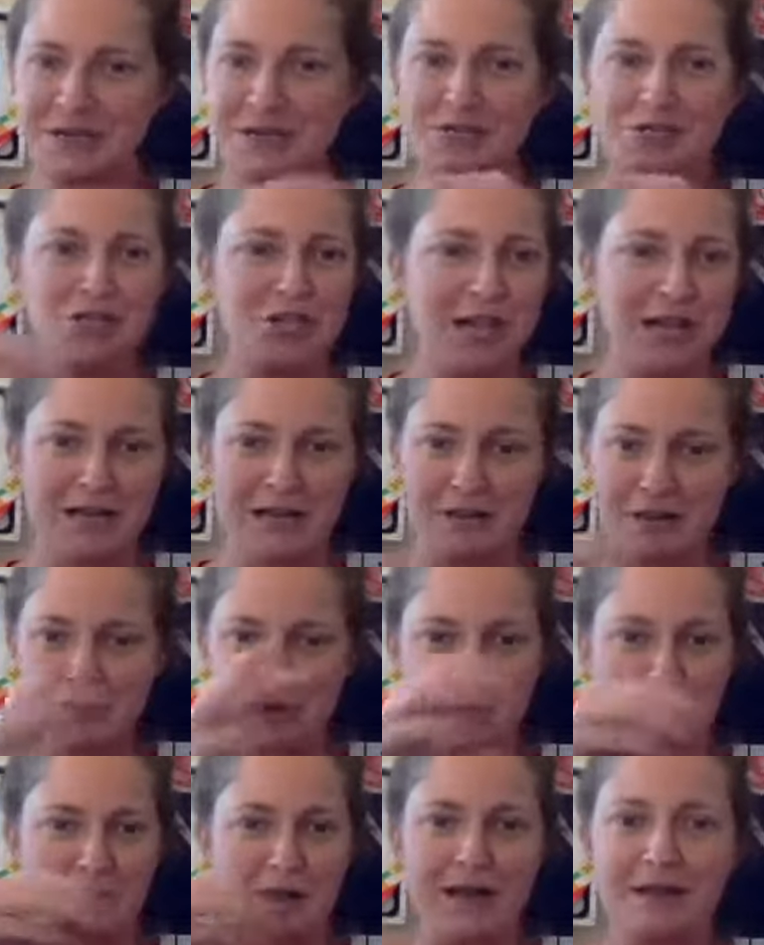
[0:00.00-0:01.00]
Check, you
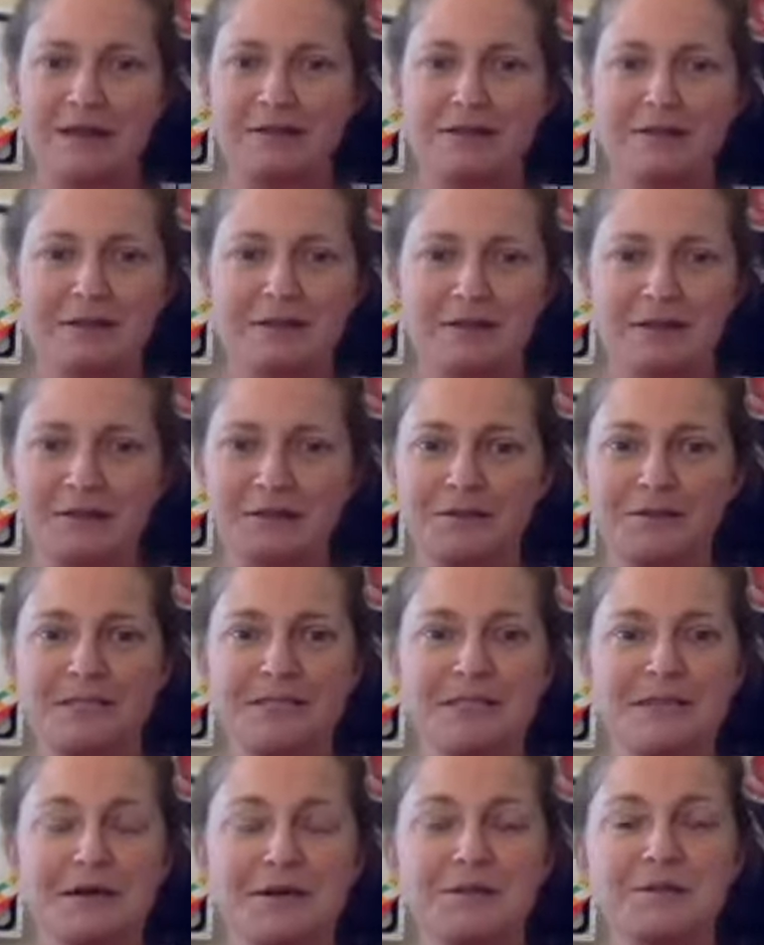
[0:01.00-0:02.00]
know, write the little
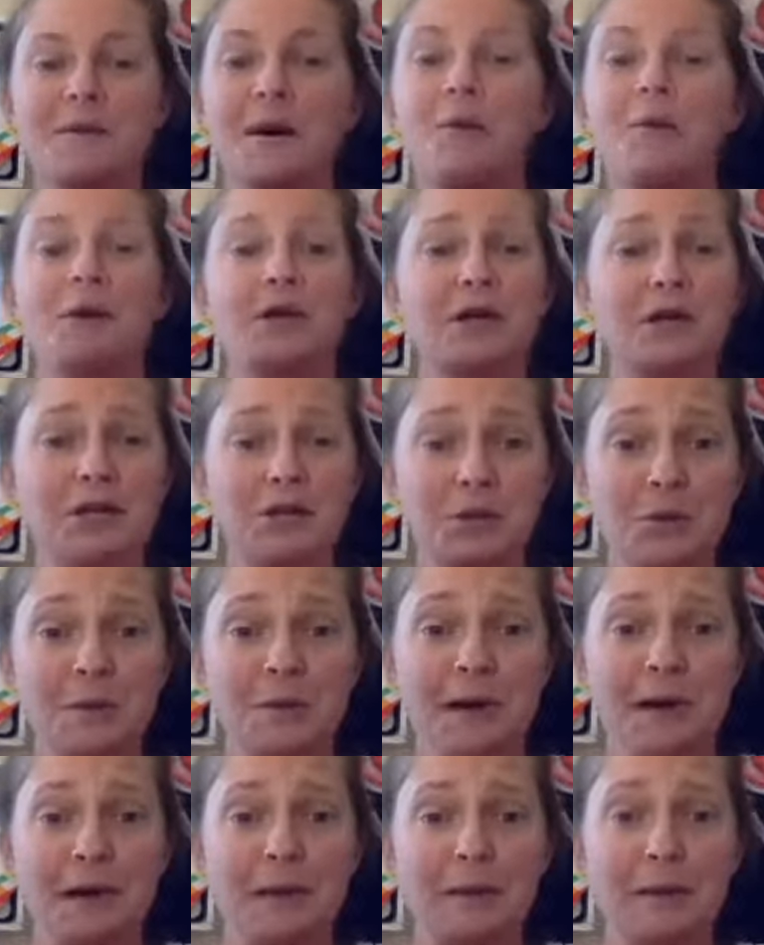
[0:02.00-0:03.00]
details about what you're going to do at
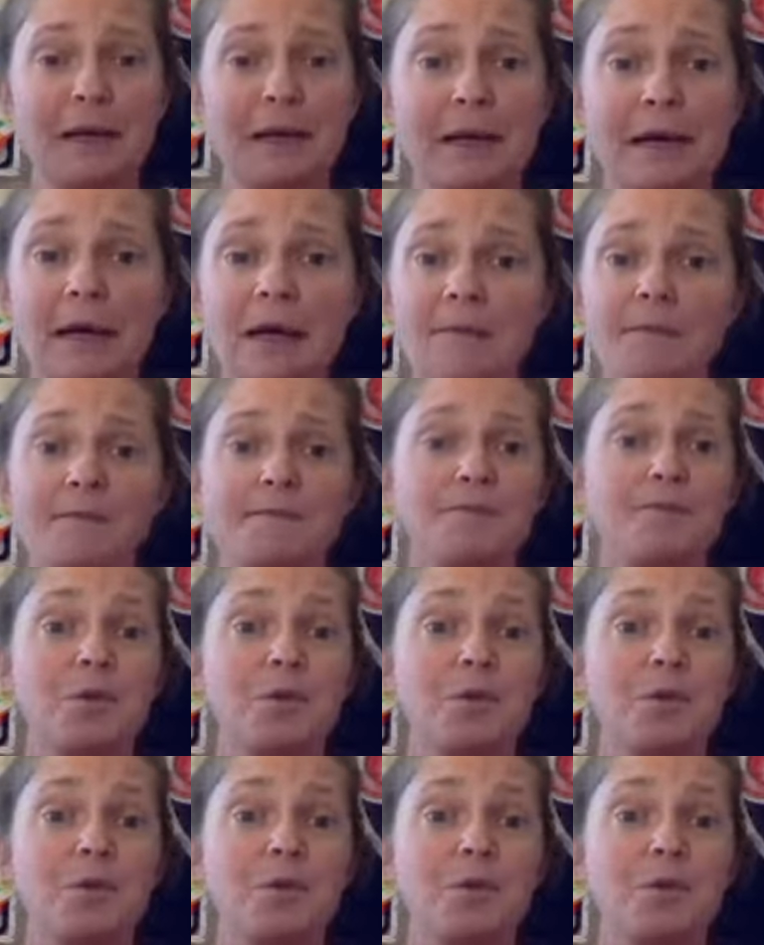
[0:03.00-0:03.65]
packet pickup.